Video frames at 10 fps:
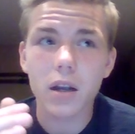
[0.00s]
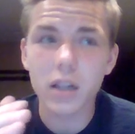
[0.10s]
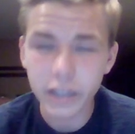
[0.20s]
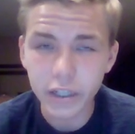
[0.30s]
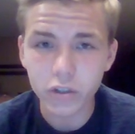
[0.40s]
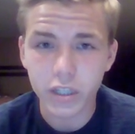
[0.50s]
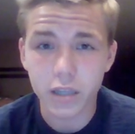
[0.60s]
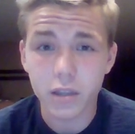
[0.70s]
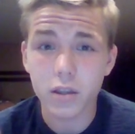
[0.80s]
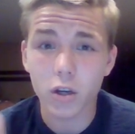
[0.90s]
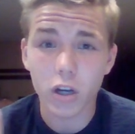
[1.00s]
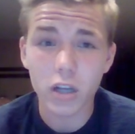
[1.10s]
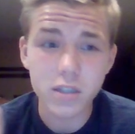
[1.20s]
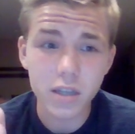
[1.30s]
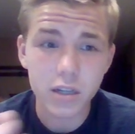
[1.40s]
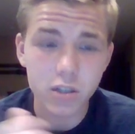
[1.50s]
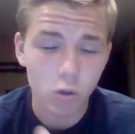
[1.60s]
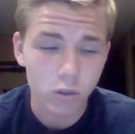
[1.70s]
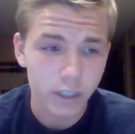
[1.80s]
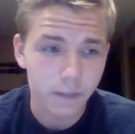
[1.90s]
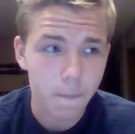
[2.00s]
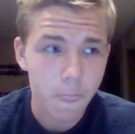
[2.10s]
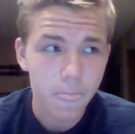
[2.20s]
Clearly, the guns that he's holding